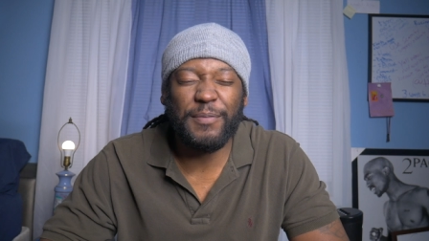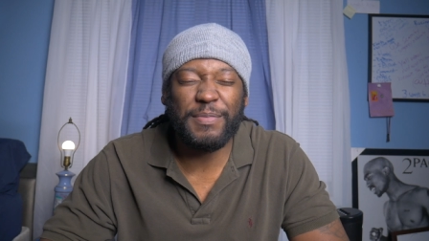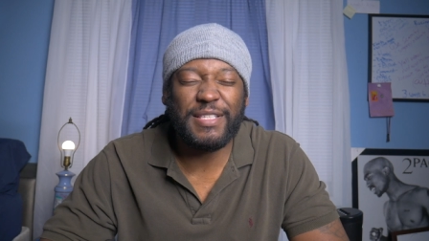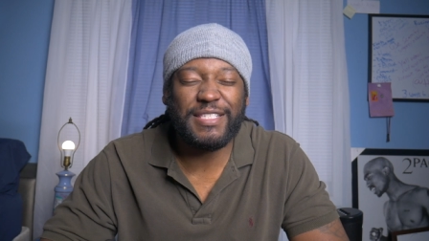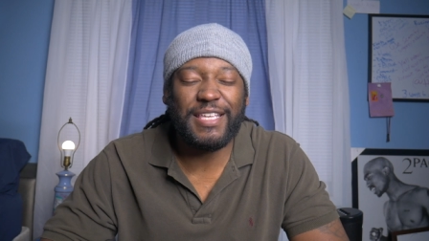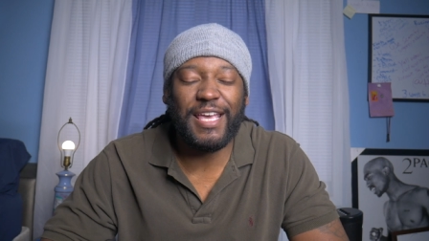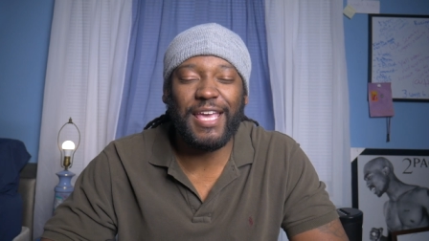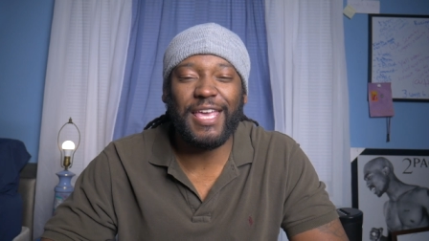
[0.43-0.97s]
I'm gonna
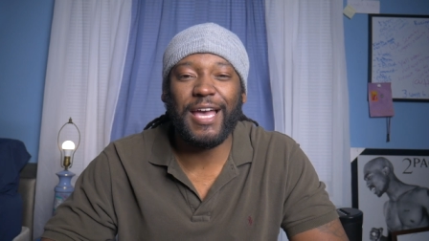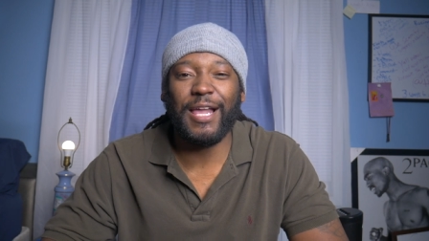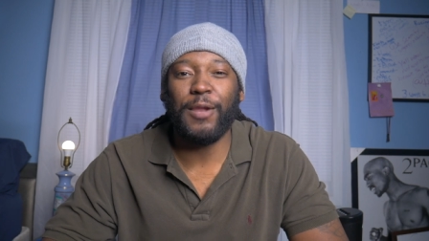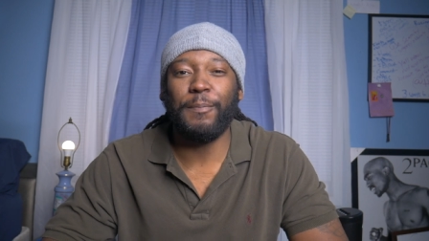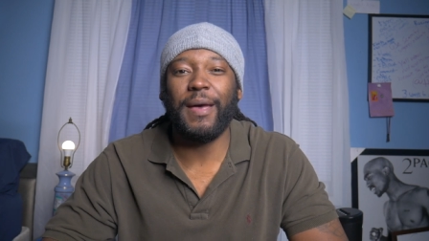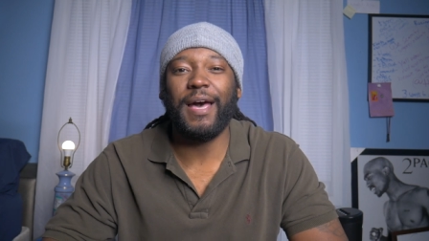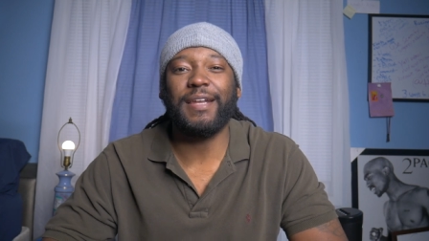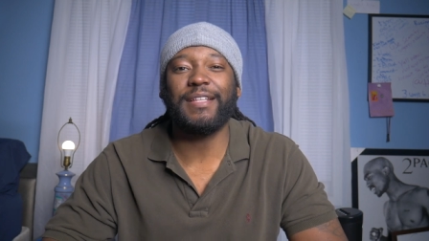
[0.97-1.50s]
tell y'all
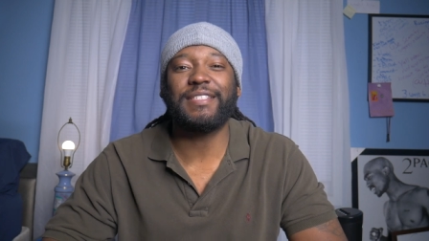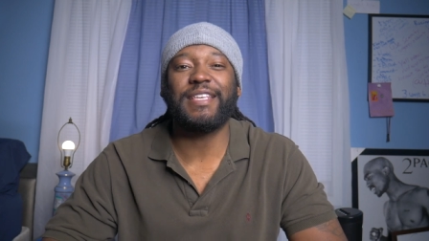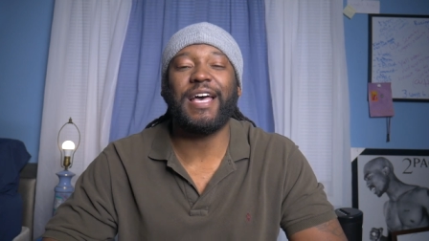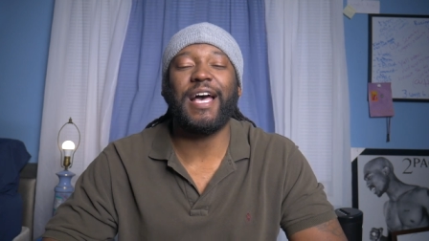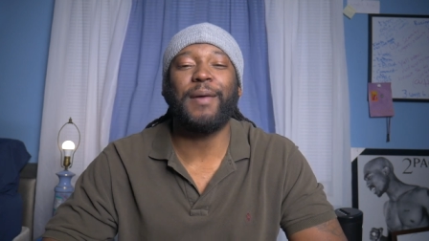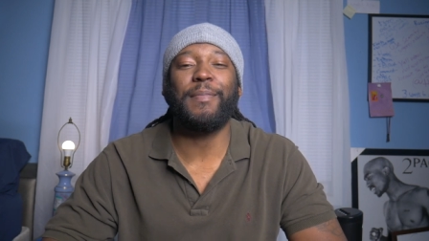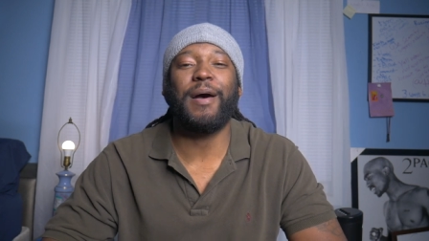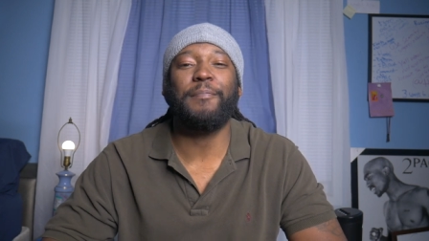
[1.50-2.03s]
about the
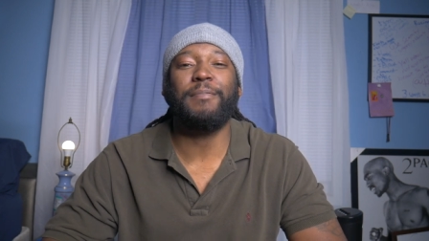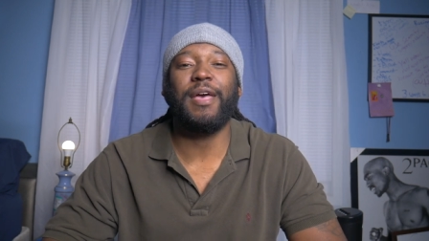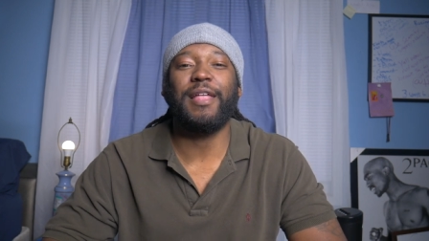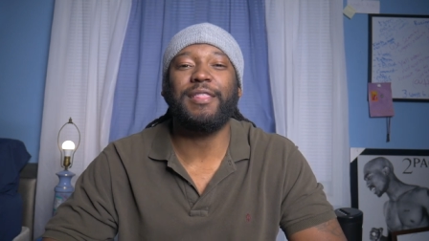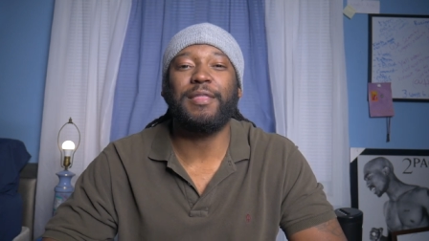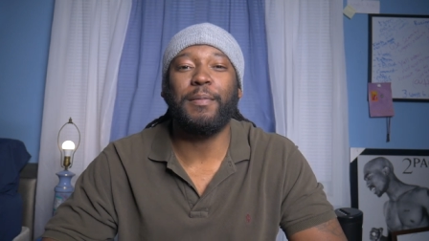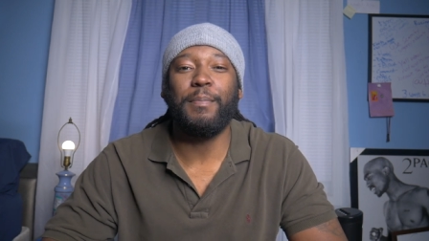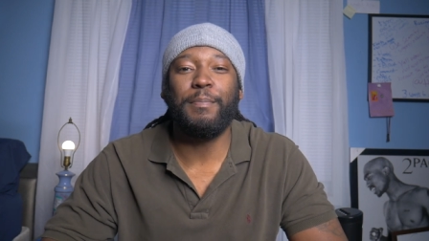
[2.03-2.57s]
time I
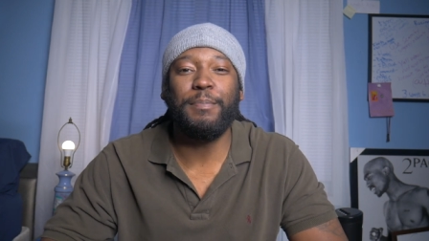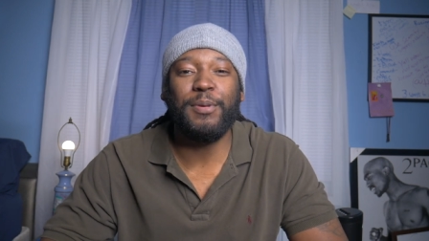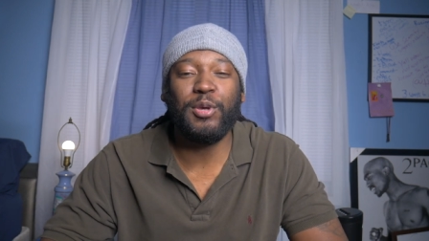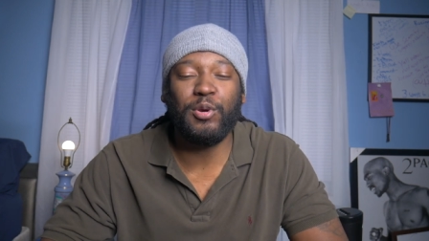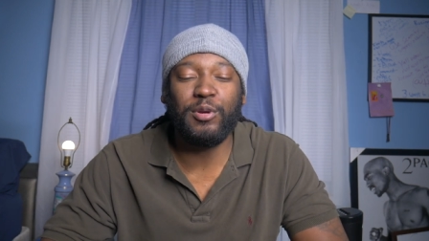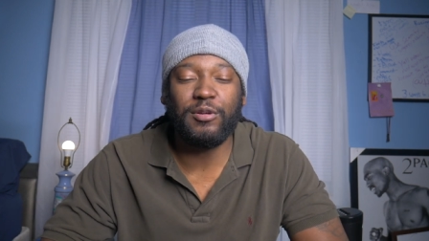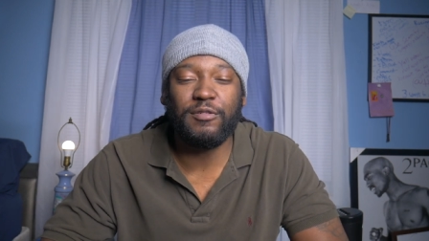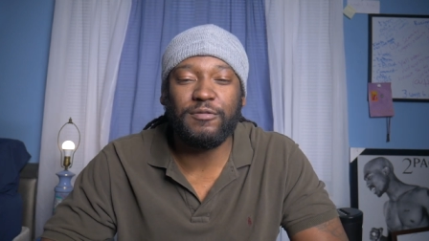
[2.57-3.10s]
met the
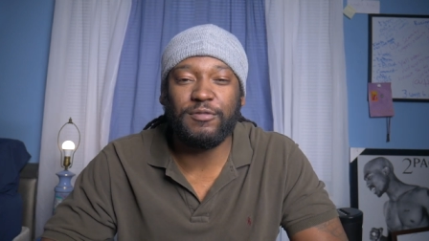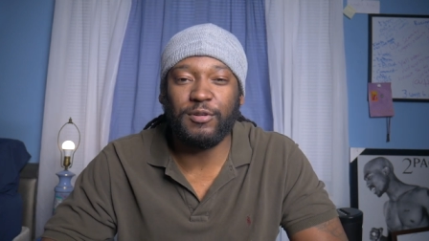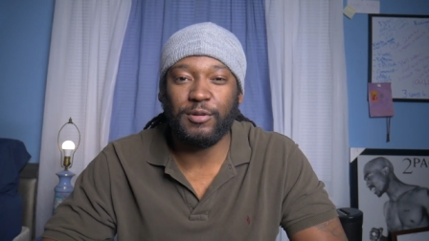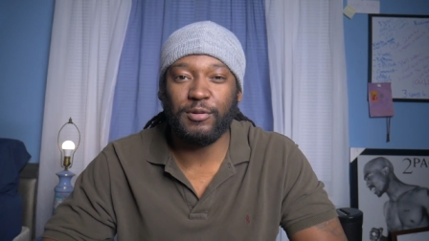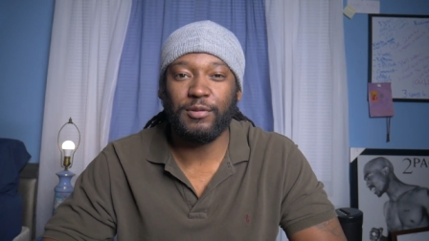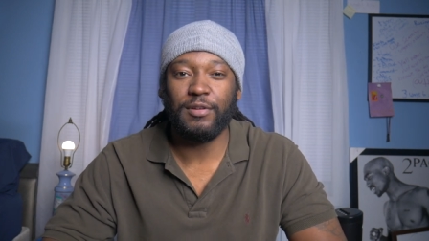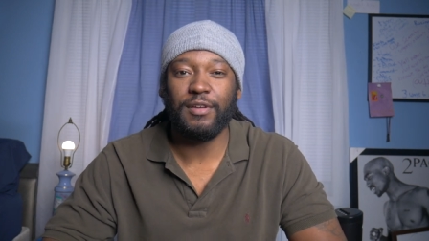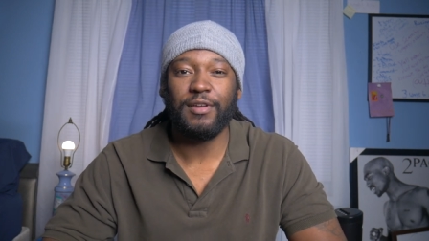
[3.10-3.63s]

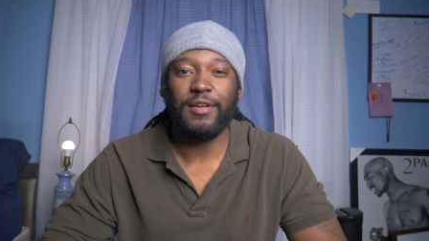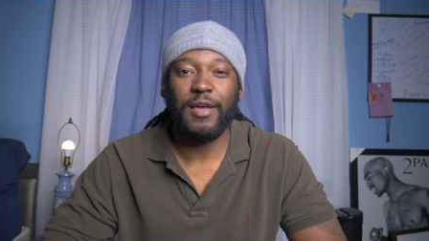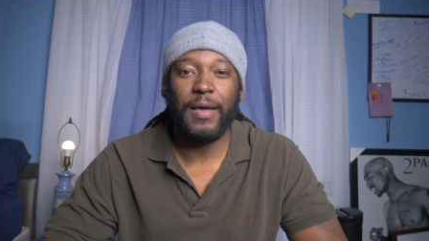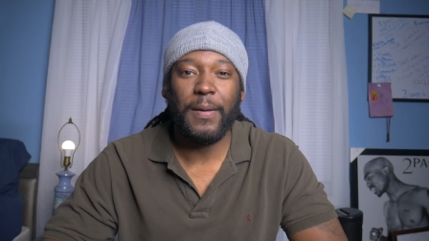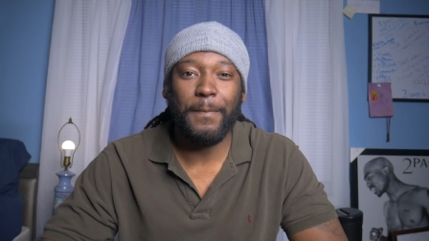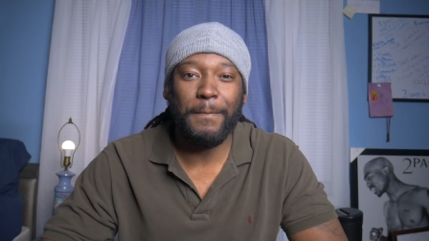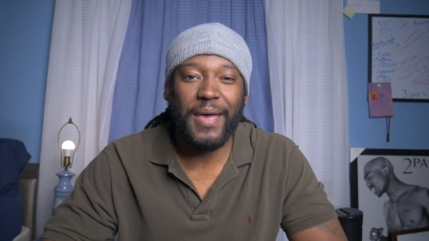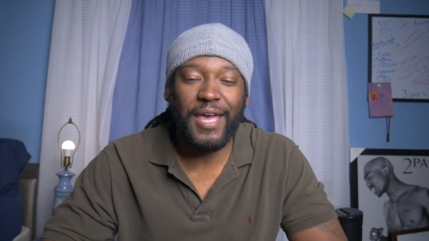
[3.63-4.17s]
beautiful
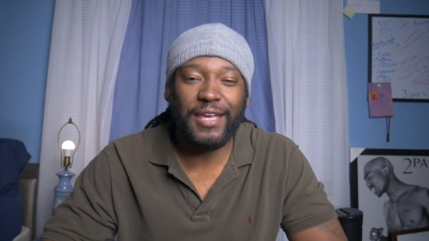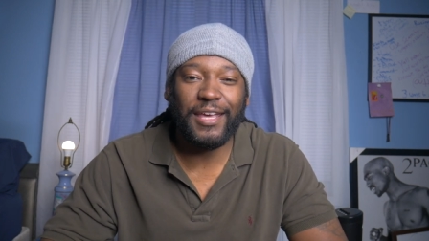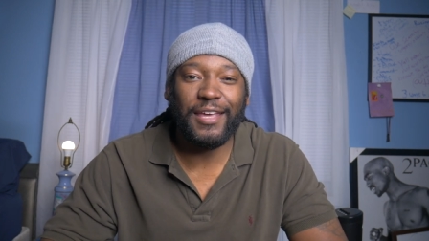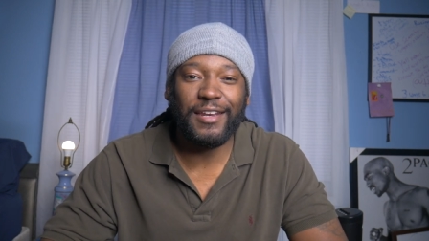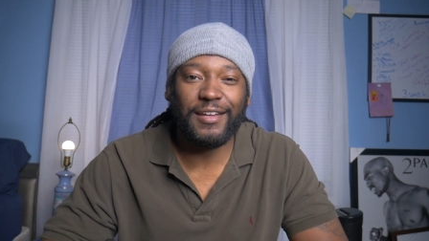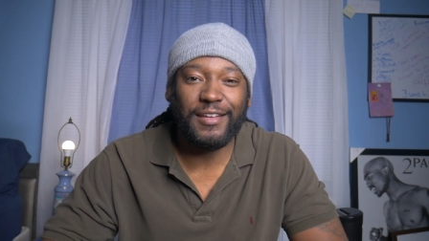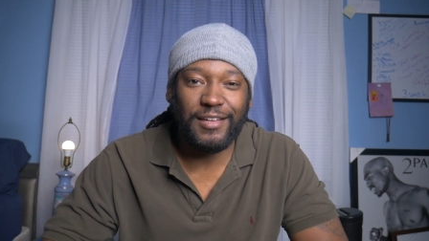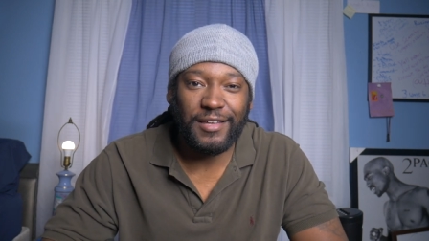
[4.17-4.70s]

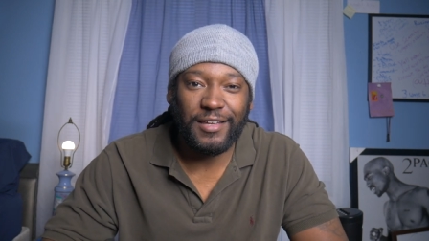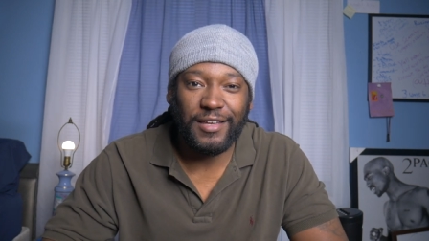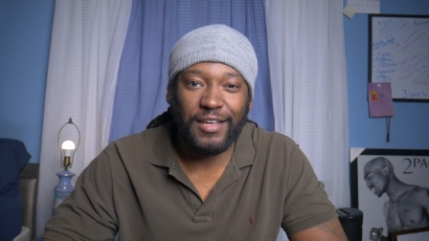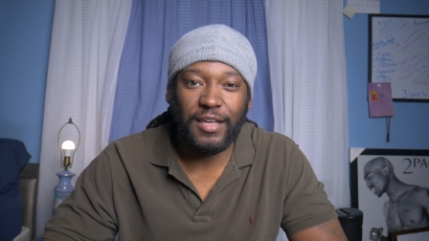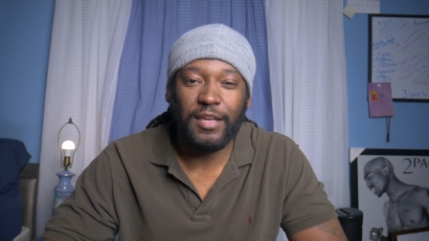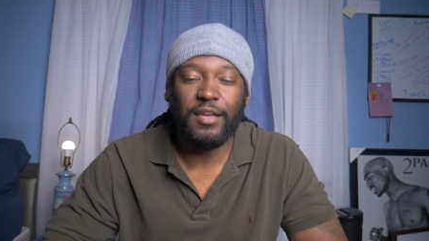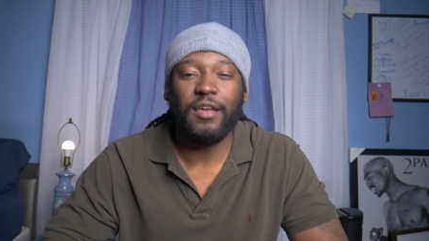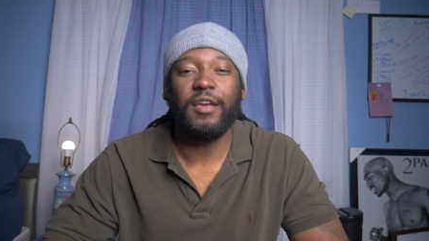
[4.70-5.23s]
Megan Good.